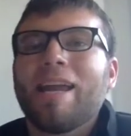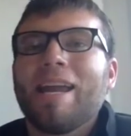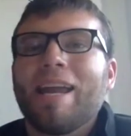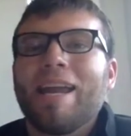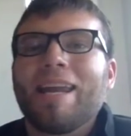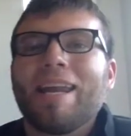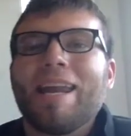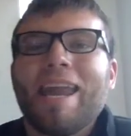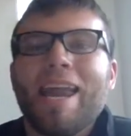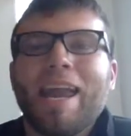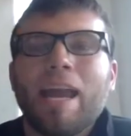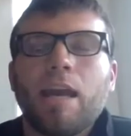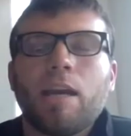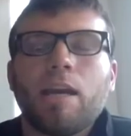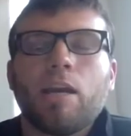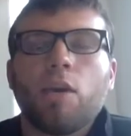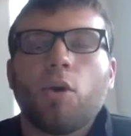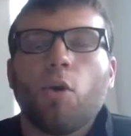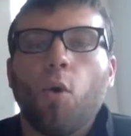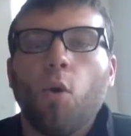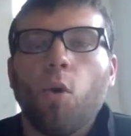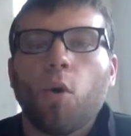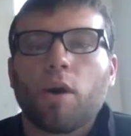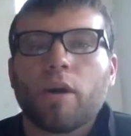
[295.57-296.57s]
in
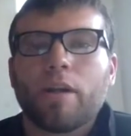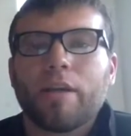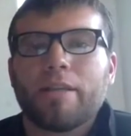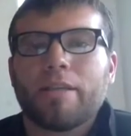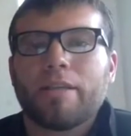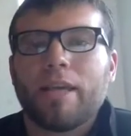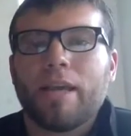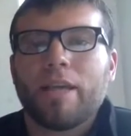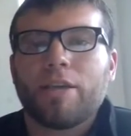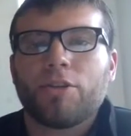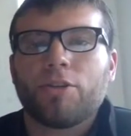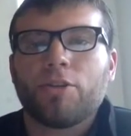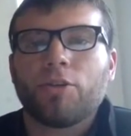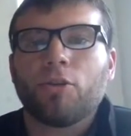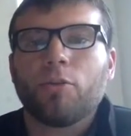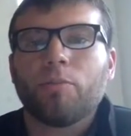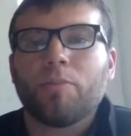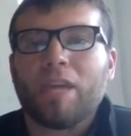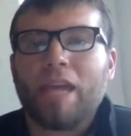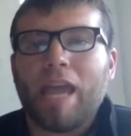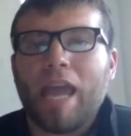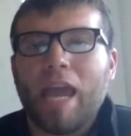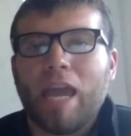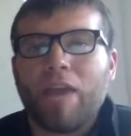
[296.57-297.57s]
any organizational
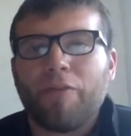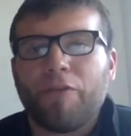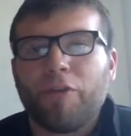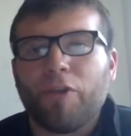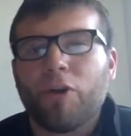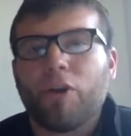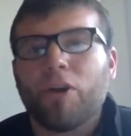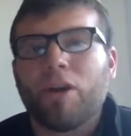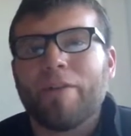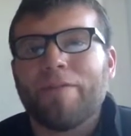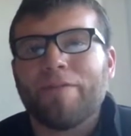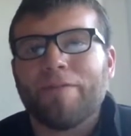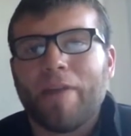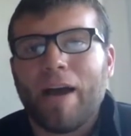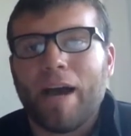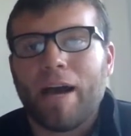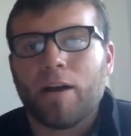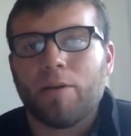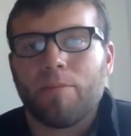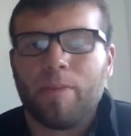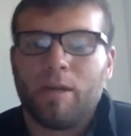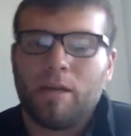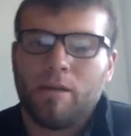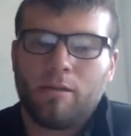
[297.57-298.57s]
behavior
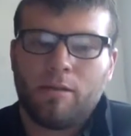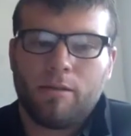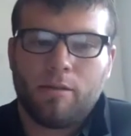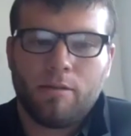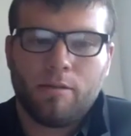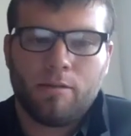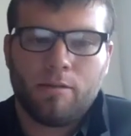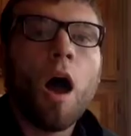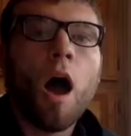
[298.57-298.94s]
environment.